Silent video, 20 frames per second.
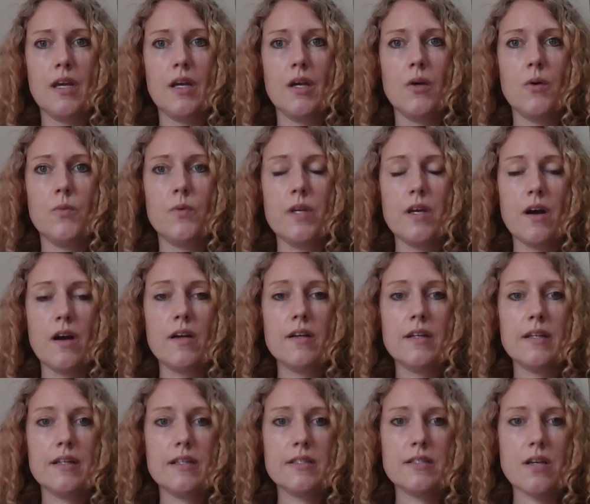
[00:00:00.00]
We are
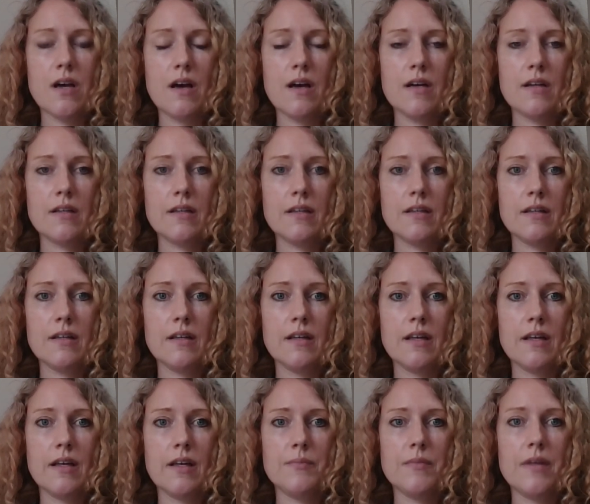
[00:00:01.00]
going to talk
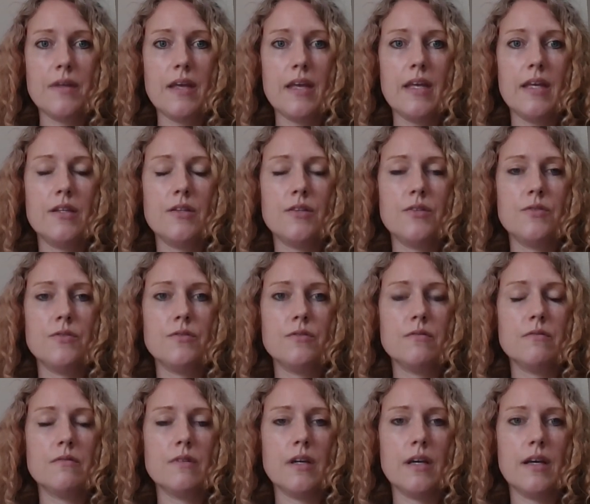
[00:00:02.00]
in
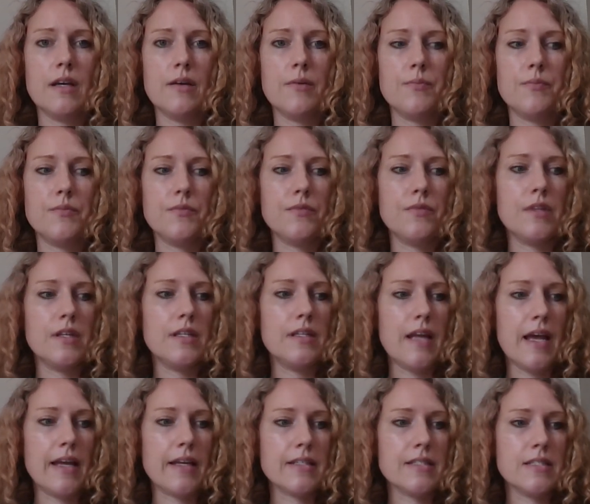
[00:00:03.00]
the
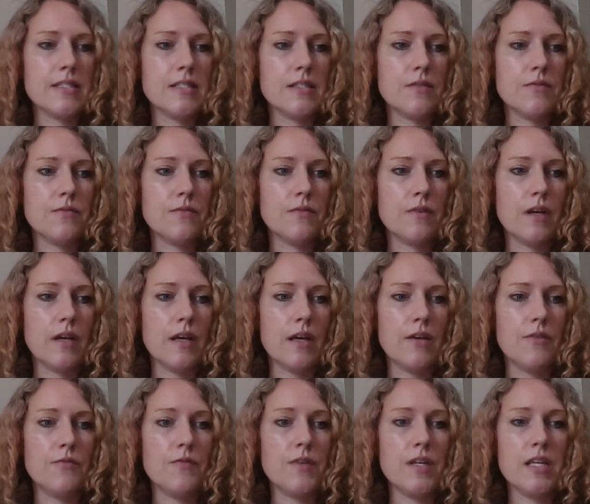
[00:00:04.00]
next
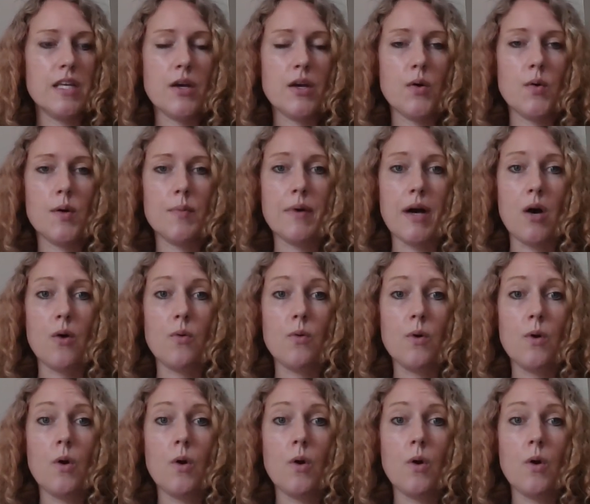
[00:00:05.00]
video about